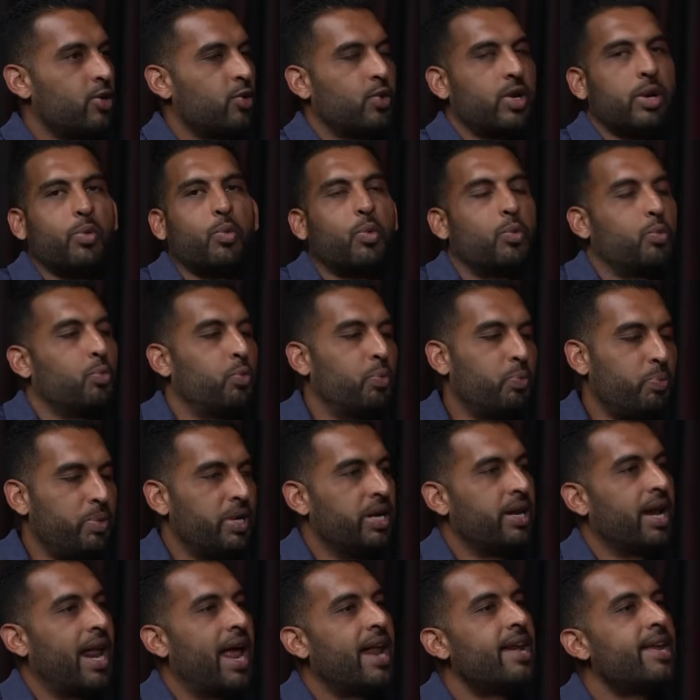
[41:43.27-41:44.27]
You can
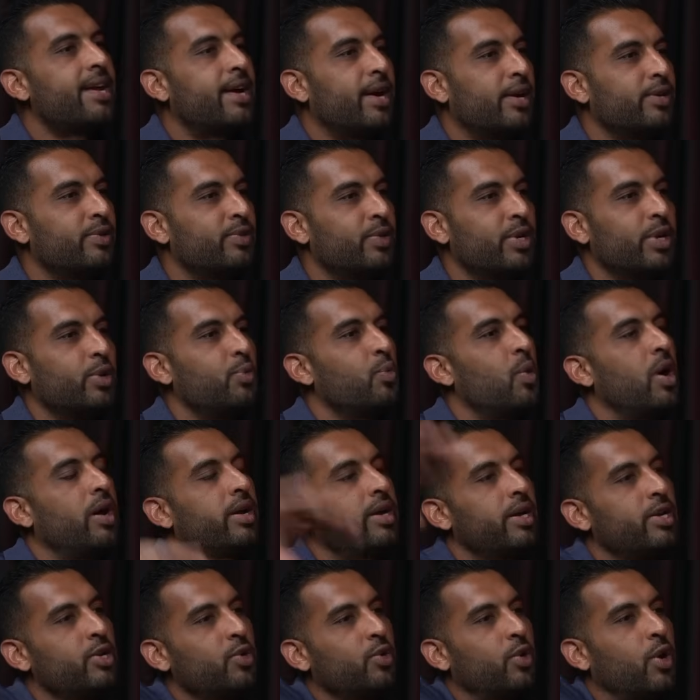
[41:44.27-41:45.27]
be in any country you
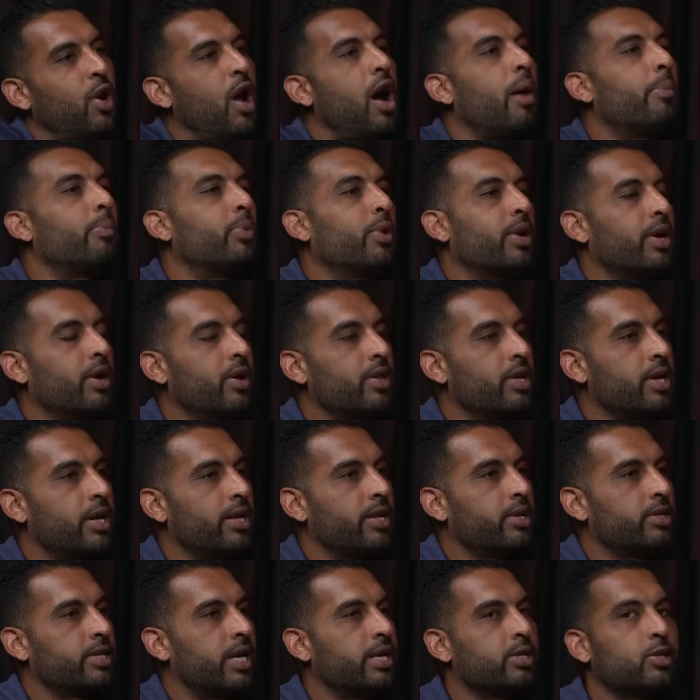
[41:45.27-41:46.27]
want and you can operate on
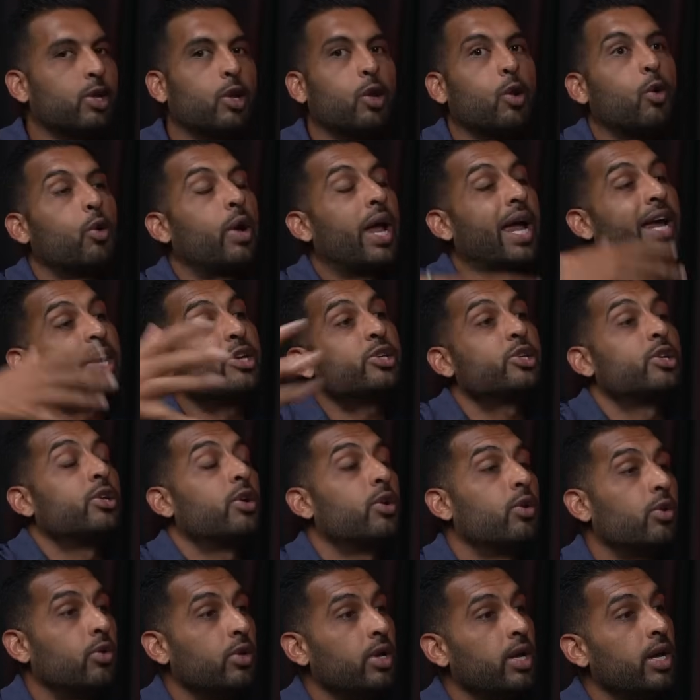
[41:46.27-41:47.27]
the other side. So
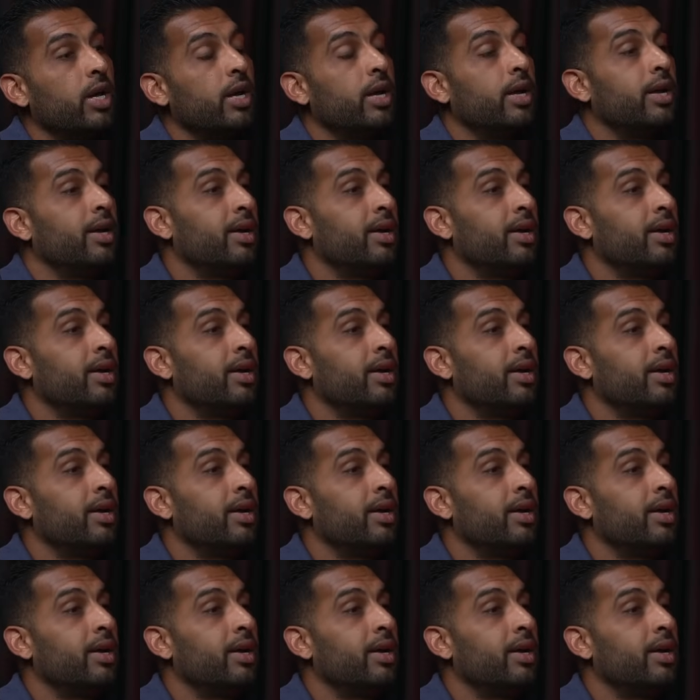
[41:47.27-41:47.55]
locational